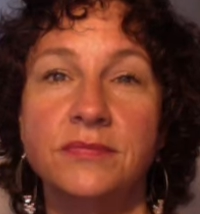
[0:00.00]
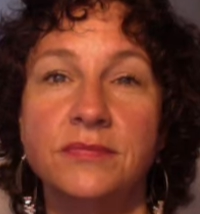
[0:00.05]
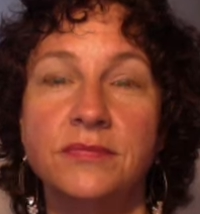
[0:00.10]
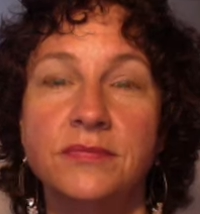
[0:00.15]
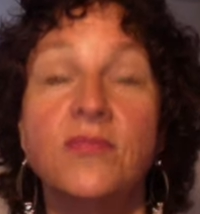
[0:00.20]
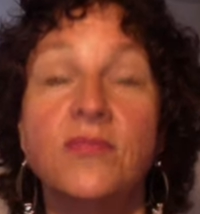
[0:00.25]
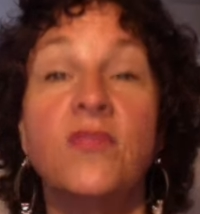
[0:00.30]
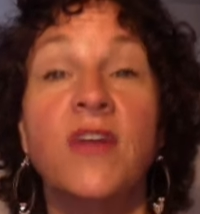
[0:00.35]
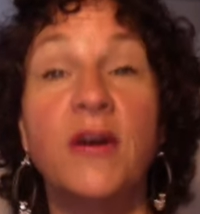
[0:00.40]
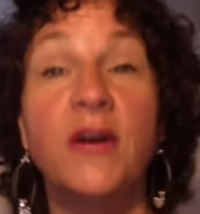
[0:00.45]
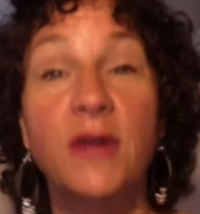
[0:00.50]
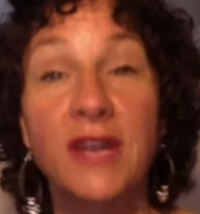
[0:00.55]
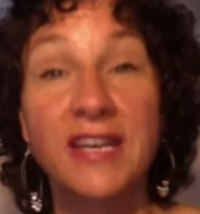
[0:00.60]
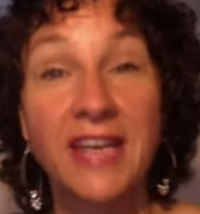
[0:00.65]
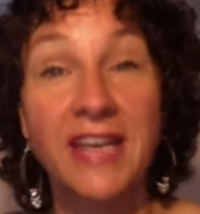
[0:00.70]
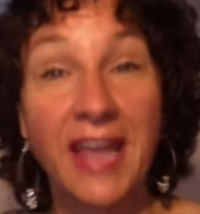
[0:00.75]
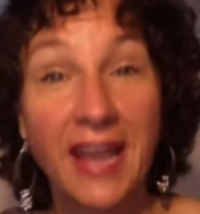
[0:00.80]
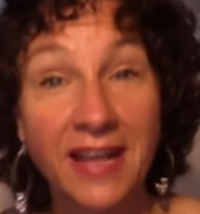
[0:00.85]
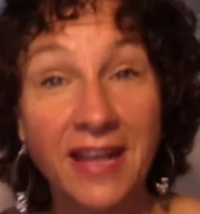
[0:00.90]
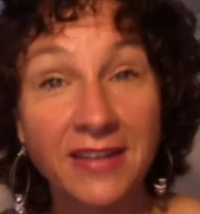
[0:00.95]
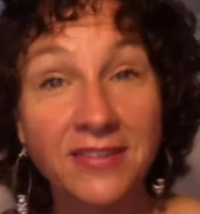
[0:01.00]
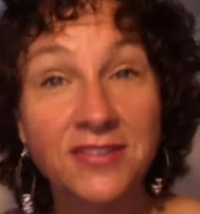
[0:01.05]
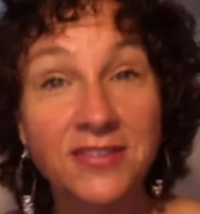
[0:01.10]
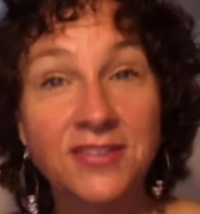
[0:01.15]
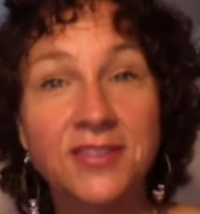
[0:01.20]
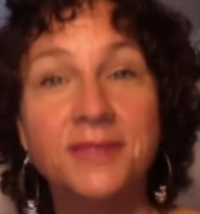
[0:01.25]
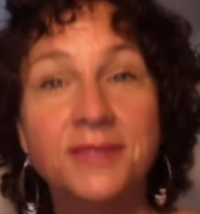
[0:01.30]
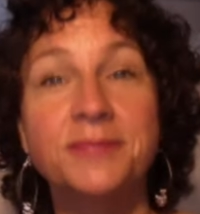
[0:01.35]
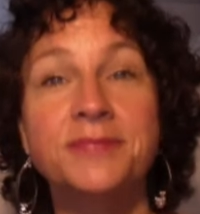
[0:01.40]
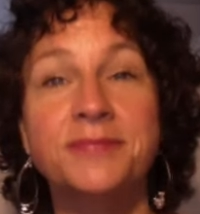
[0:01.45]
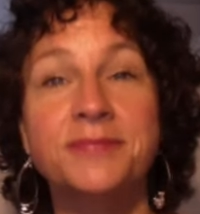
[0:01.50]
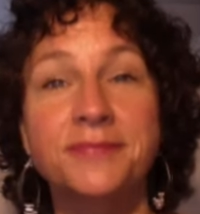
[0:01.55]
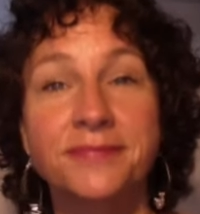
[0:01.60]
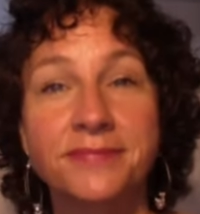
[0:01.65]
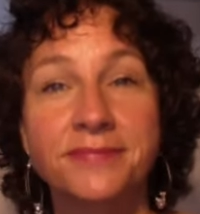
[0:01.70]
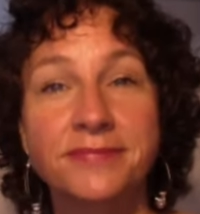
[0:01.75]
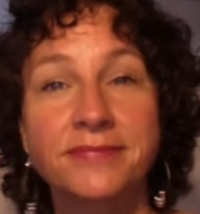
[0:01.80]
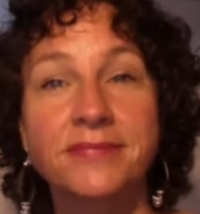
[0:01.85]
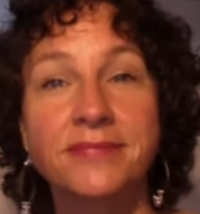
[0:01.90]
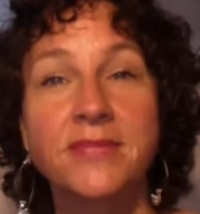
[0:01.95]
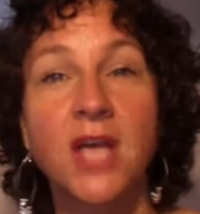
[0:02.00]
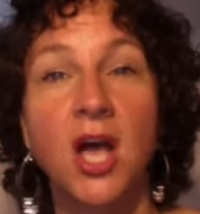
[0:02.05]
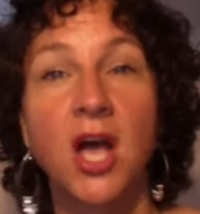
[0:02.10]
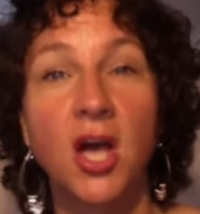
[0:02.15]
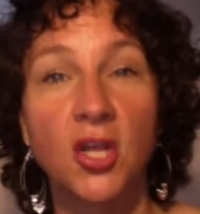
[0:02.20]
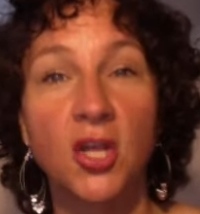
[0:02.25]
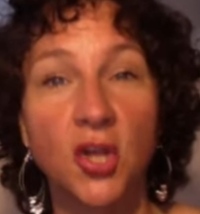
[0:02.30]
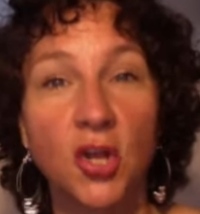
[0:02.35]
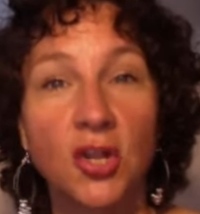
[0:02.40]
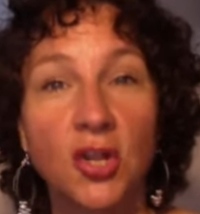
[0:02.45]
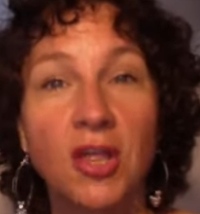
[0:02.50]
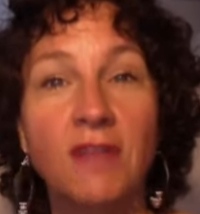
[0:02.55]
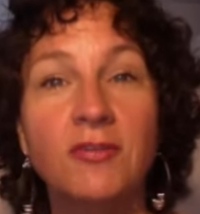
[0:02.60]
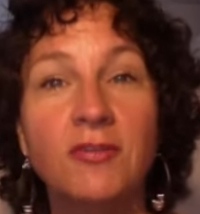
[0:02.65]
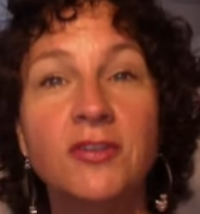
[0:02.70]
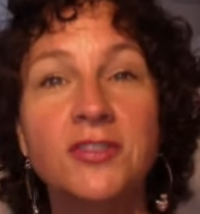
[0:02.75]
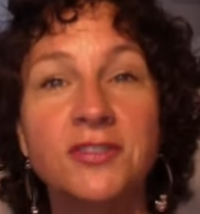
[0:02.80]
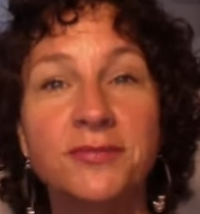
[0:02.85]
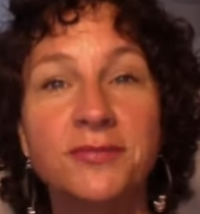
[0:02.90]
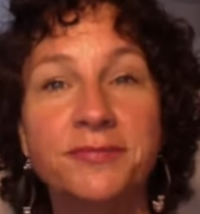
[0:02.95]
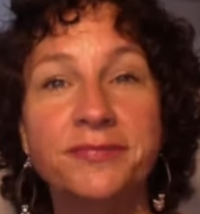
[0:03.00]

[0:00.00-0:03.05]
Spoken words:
very enhanced on all levels,